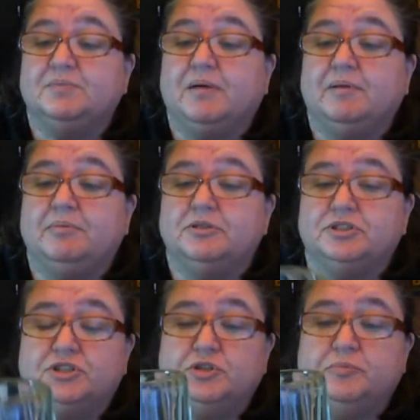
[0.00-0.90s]
Probably
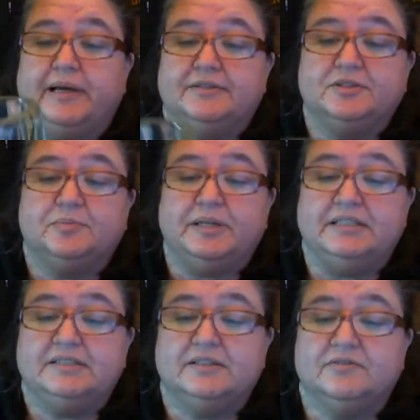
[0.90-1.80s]
pushing 2 pounds a
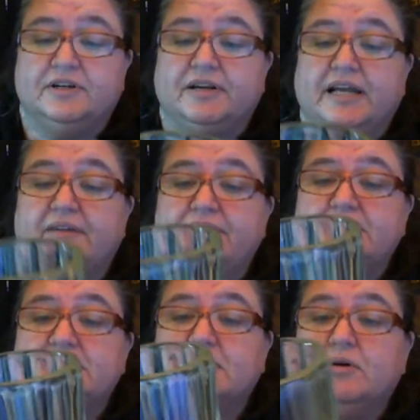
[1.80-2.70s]
piece. They're very
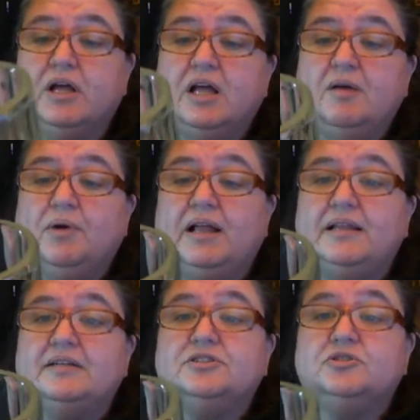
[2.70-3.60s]
heavy. So
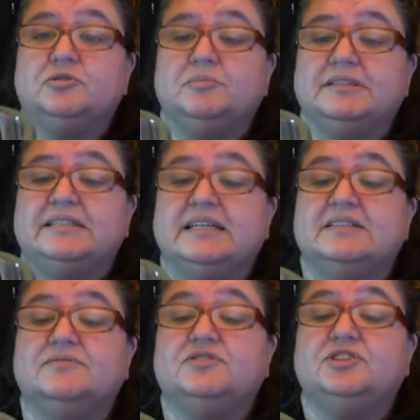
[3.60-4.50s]
probably will do them in
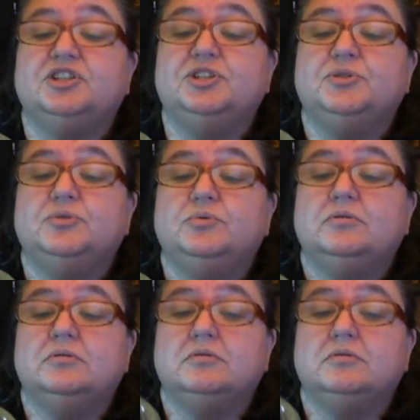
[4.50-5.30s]
sets of 2